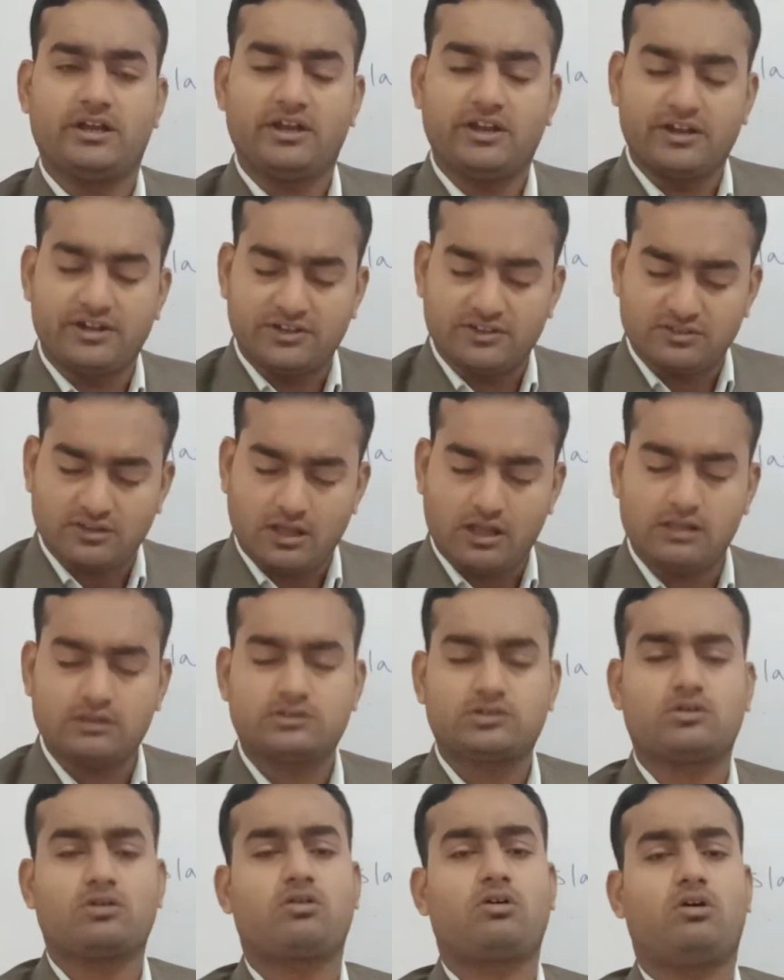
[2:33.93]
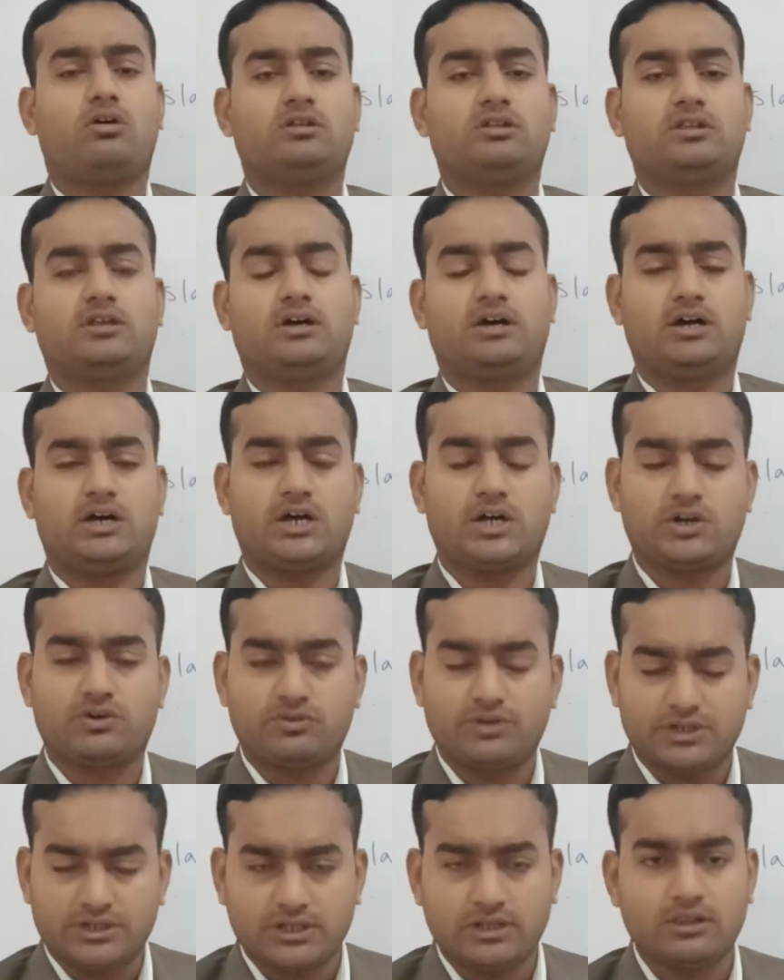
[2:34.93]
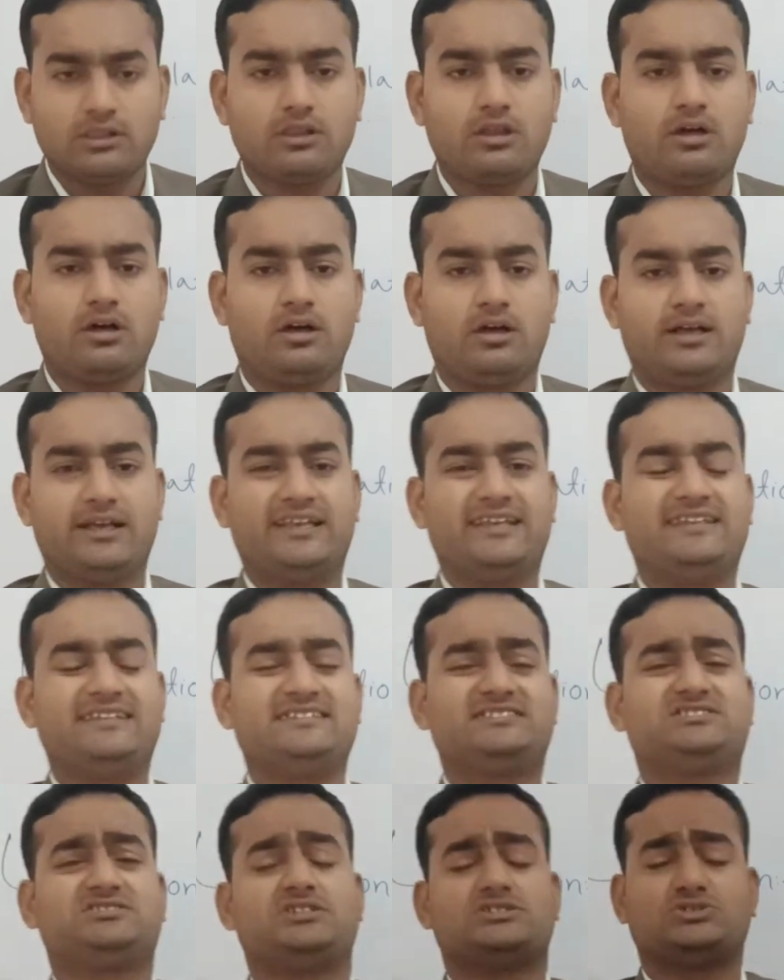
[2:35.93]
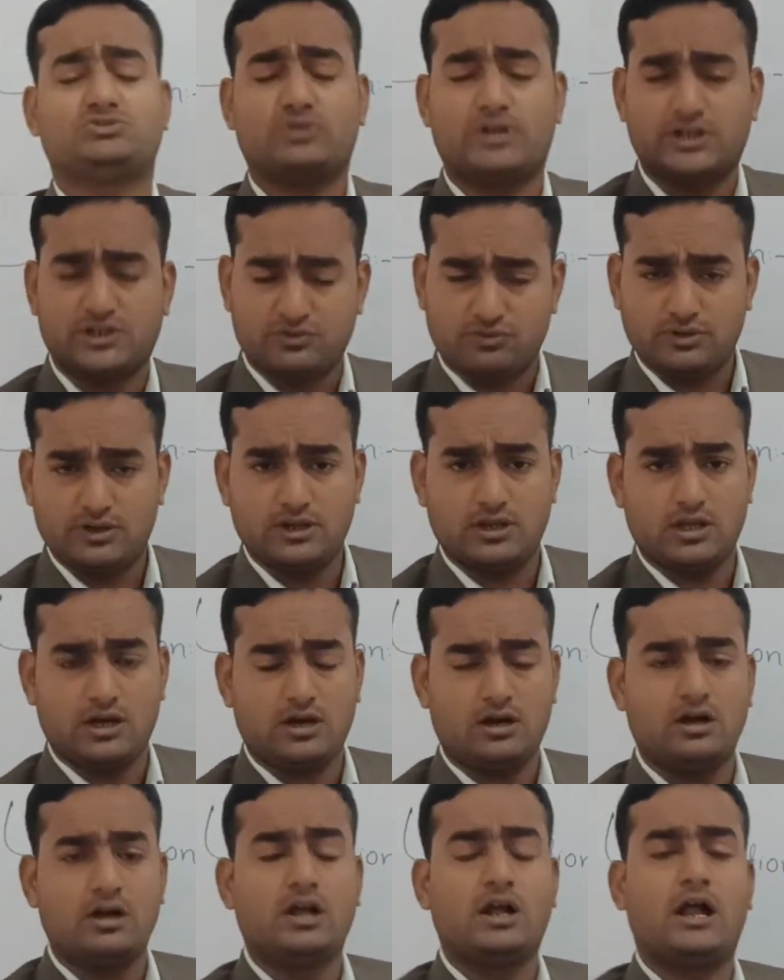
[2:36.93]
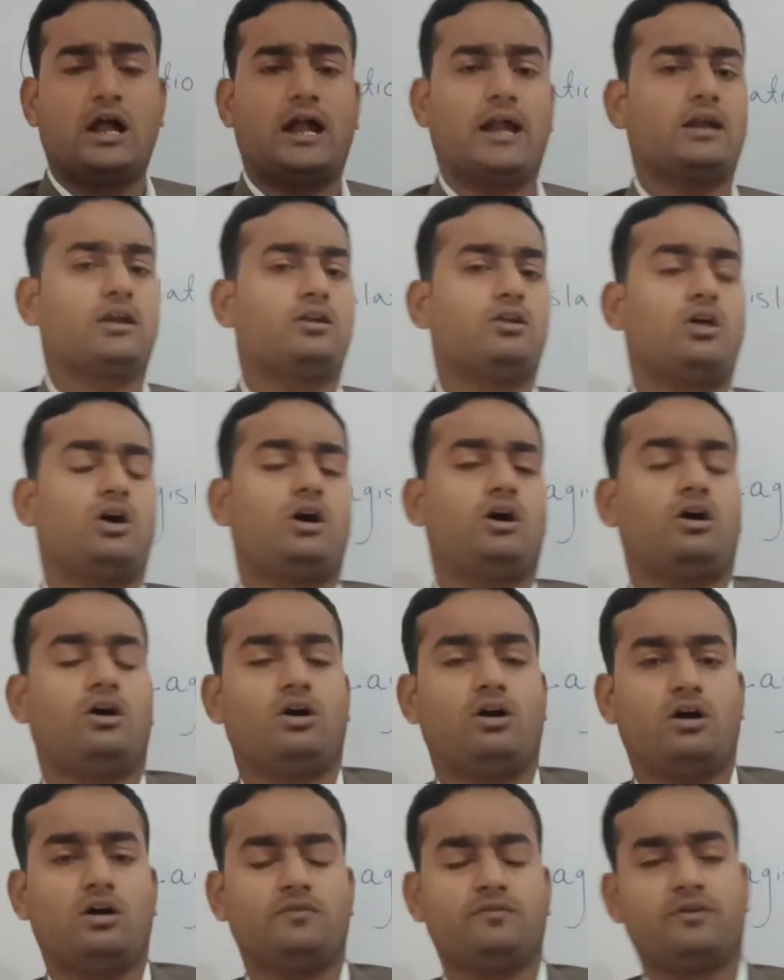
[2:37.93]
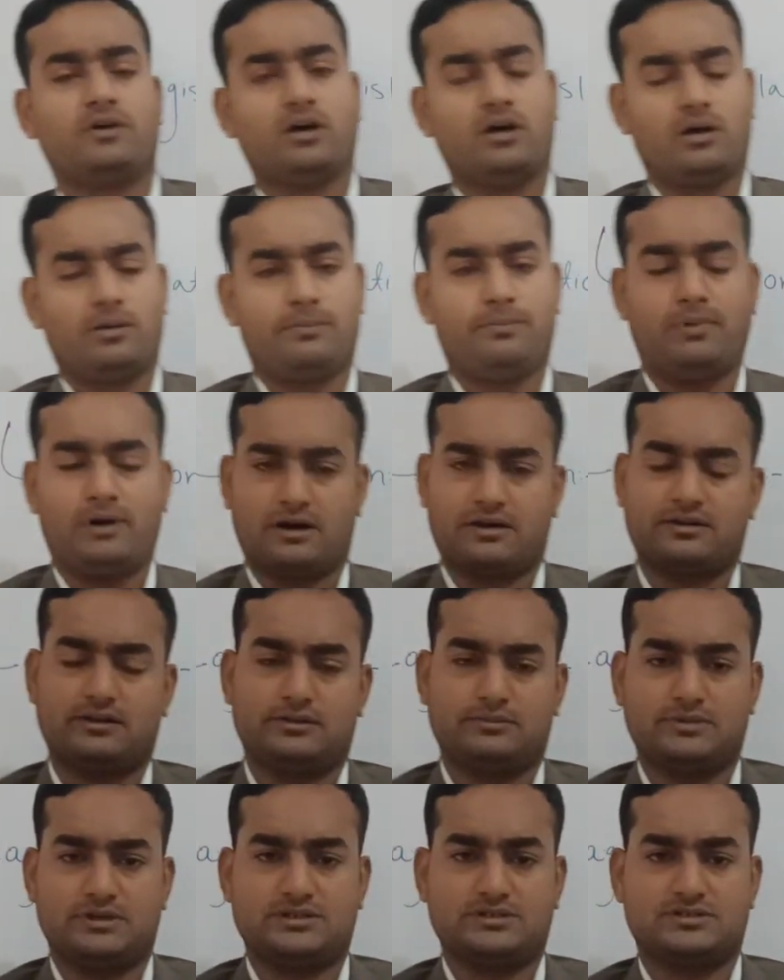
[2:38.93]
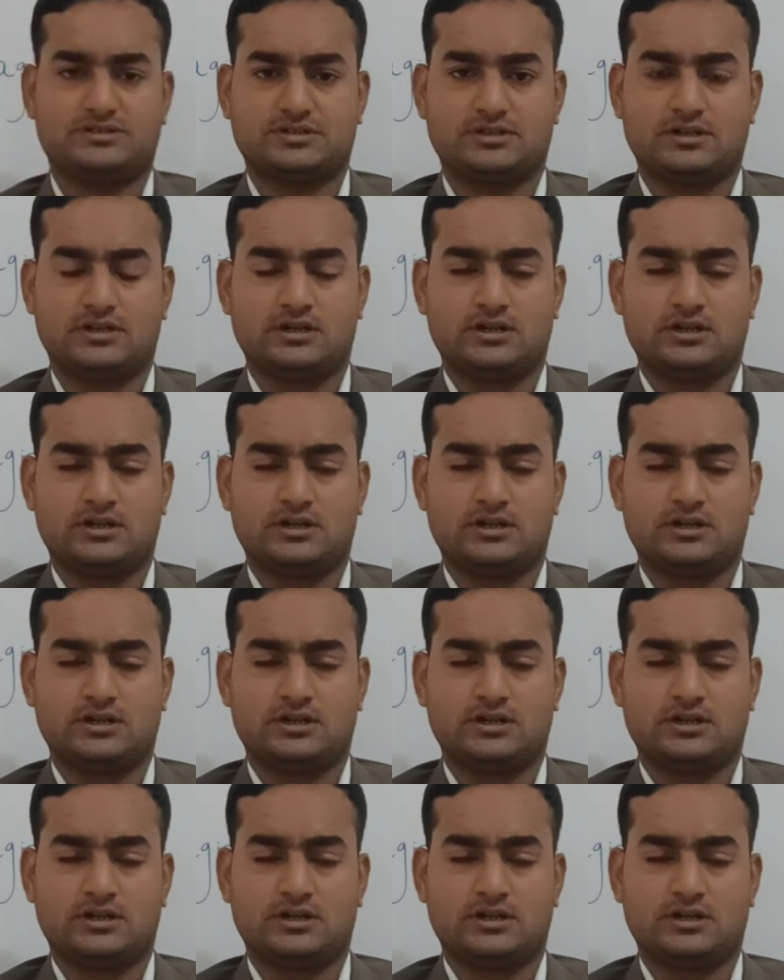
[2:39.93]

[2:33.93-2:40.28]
it is also called the written law, statutory law, and law of parliament.